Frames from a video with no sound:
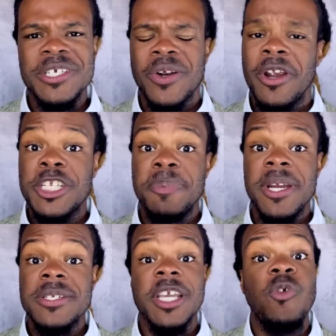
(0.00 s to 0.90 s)
are
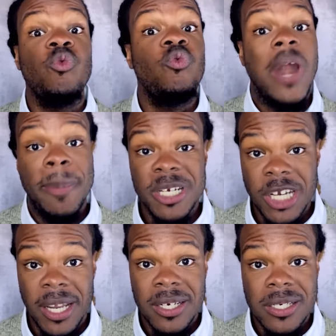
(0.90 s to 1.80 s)
experiencing rapid
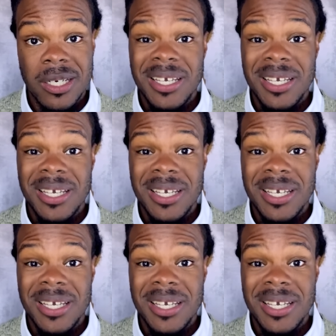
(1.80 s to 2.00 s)
change.